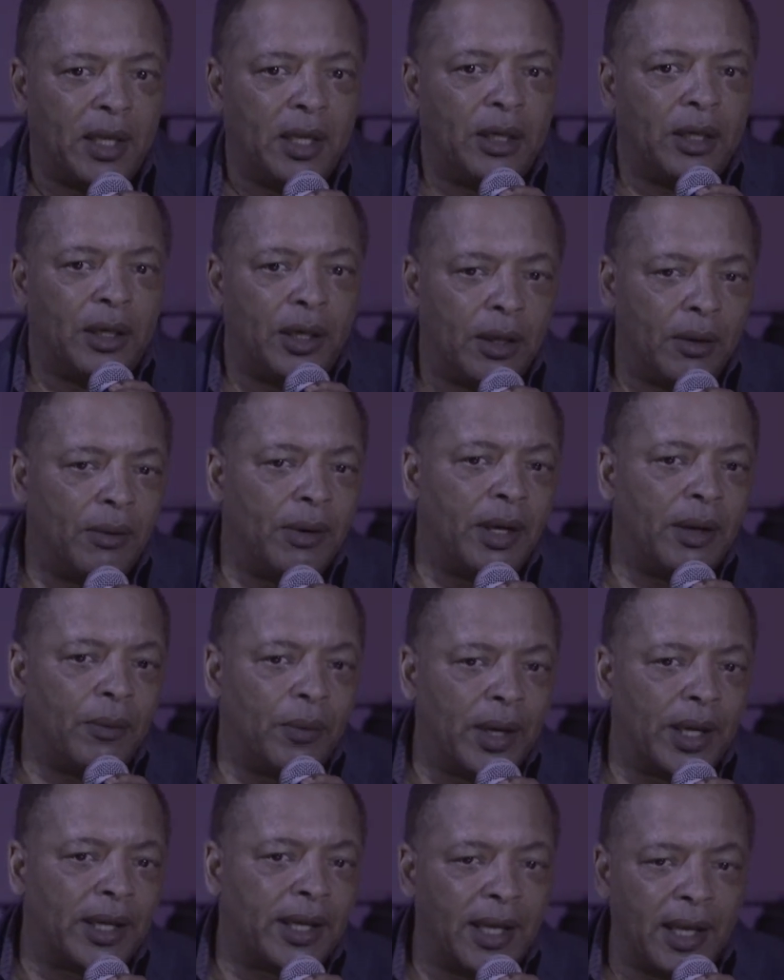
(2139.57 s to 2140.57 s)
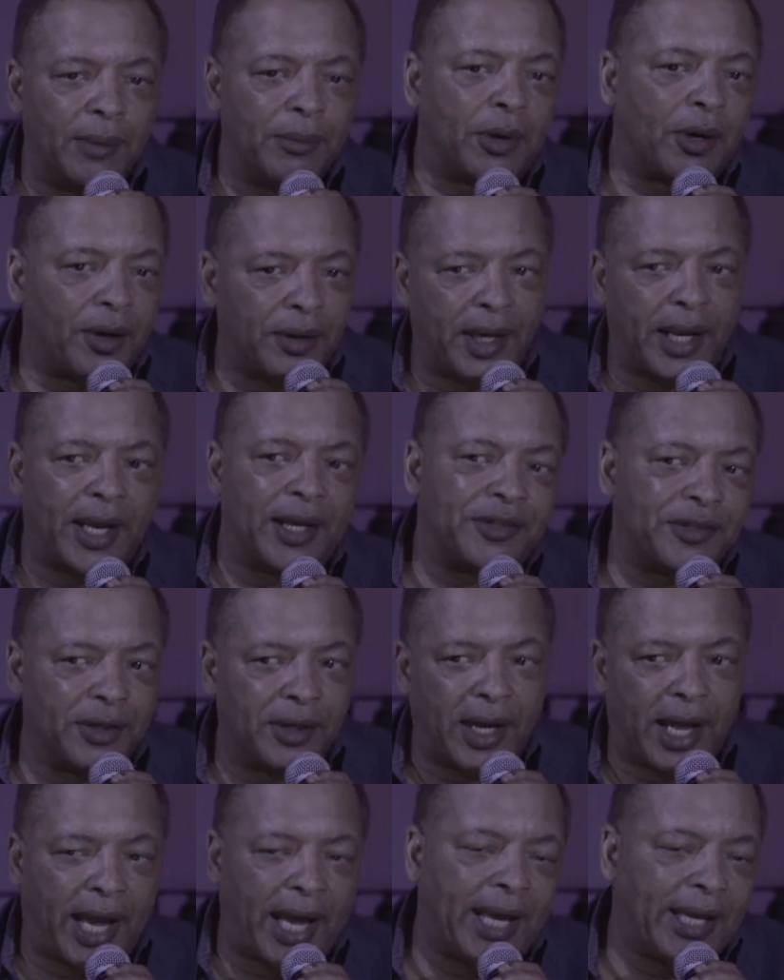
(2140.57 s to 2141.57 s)
Knowing what Kim
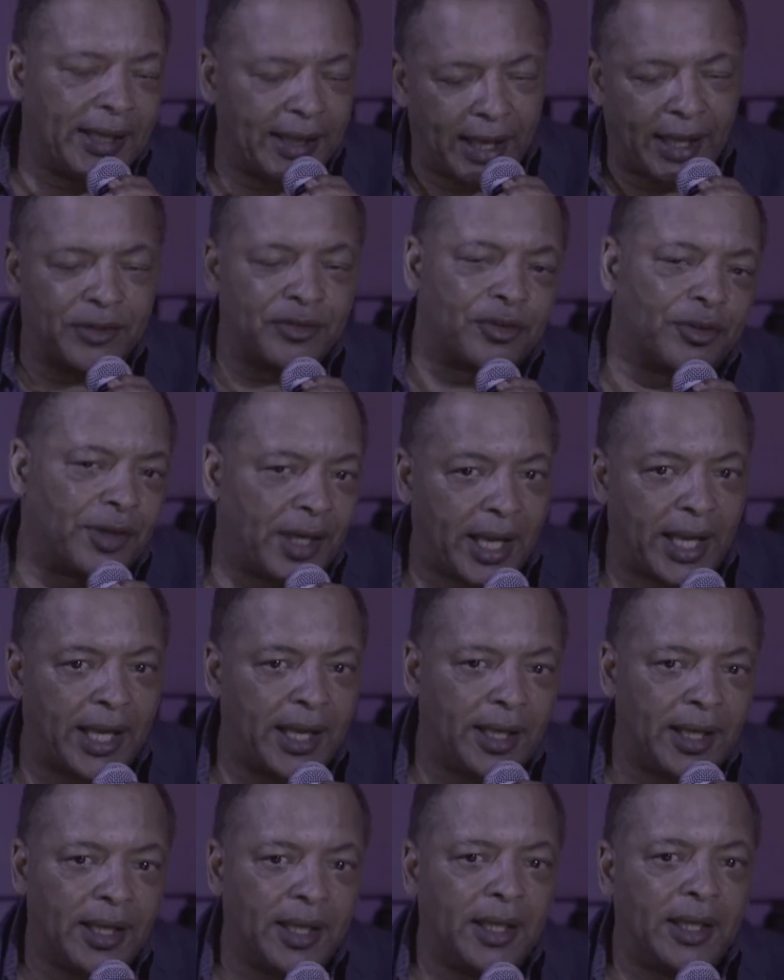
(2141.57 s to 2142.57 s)
Kardashian ate yesterday